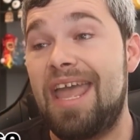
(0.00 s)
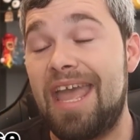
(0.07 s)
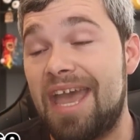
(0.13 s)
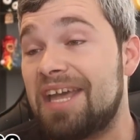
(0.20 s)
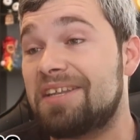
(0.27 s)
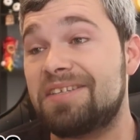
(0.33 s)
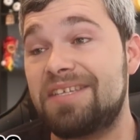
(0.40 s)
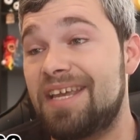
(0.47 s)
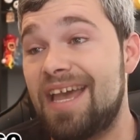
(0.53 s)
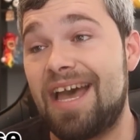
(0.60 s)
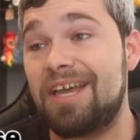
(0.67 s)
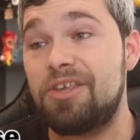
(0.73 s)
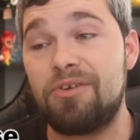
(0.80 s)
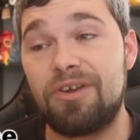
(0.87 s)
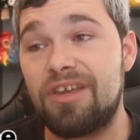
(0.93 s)
and
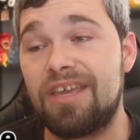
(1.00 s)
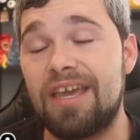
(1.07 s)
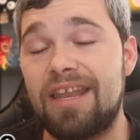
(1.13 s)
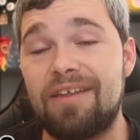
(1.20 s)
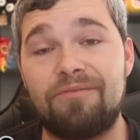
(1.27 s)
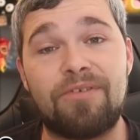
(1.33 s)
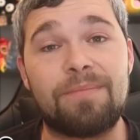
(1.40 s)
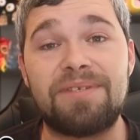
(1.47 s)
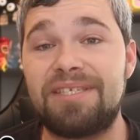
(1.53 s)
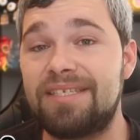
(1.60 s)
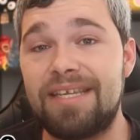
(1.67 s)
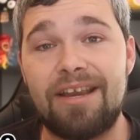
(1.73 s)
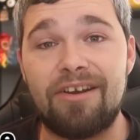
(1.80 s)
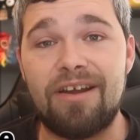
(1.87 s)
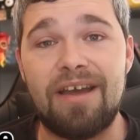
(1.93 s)
yeah, you could get it from
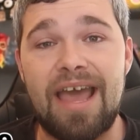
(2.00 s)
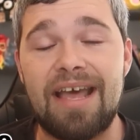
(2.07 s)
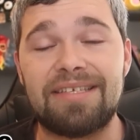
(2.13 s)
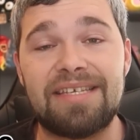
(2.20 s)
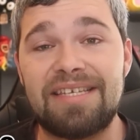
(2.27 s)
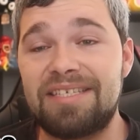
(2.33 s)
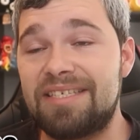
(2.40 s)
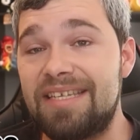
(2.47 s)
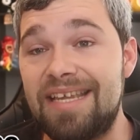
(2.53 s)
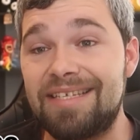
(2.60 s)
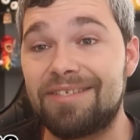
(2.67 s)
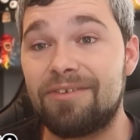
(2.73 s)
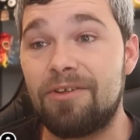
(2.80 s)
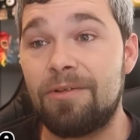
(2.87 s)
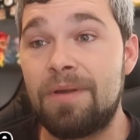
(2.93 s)
Sierra as a
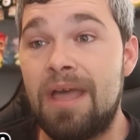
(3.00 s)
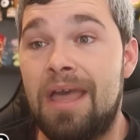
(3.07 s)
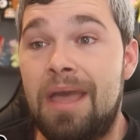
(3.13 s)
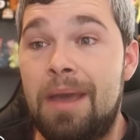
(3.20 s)
Sneasel.